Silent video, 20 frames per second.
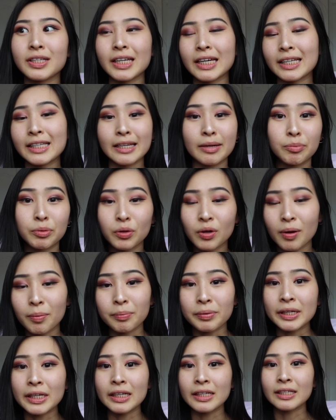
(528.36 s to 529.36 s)
this example
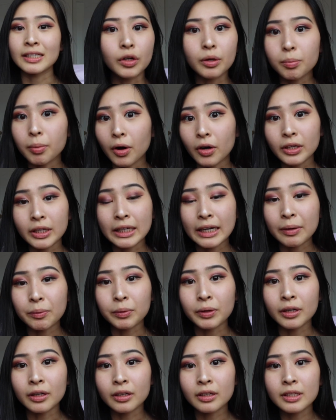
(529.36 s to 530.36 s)
companies, third-party
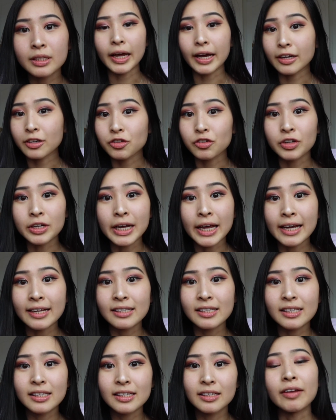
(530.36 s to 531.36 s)
networks, extranets,